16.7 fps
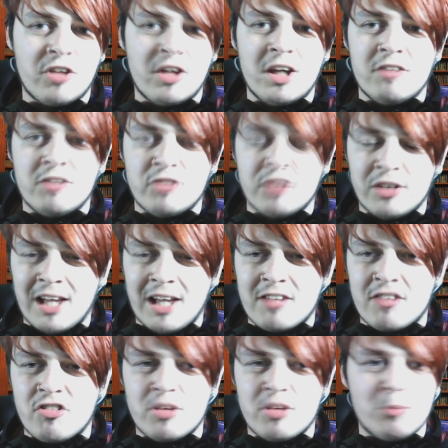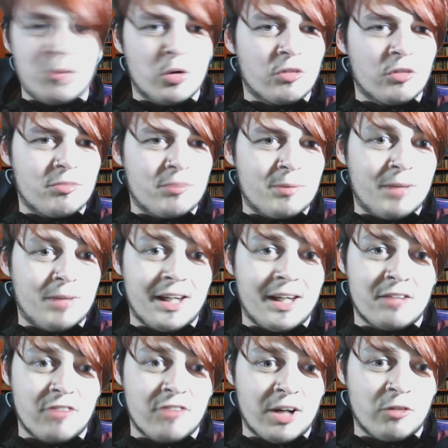If you'd like to see more of me playing
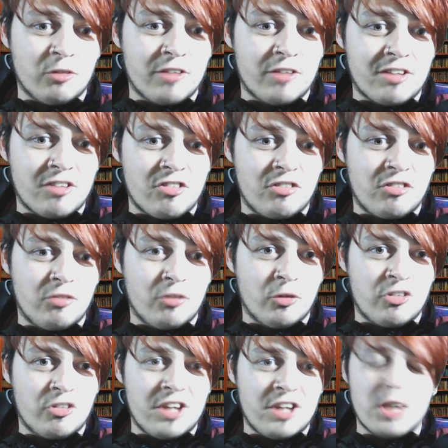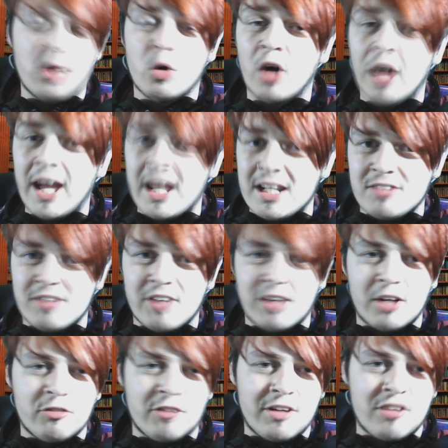Final Fantasy XIV or any Final
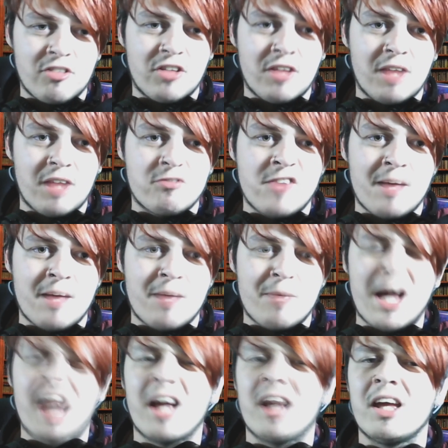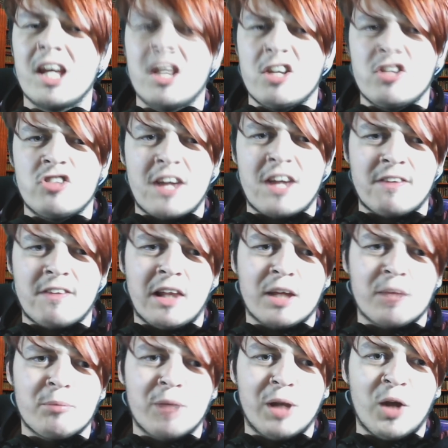Fantasy game for that matter, check the link
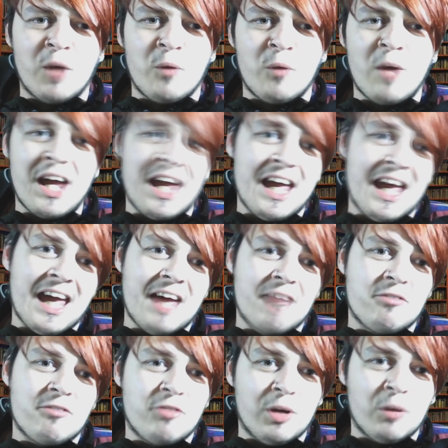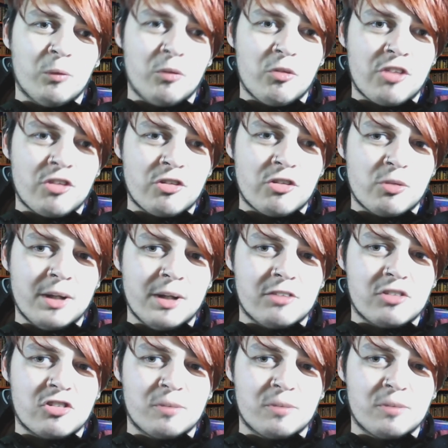below and follow us on Twitch.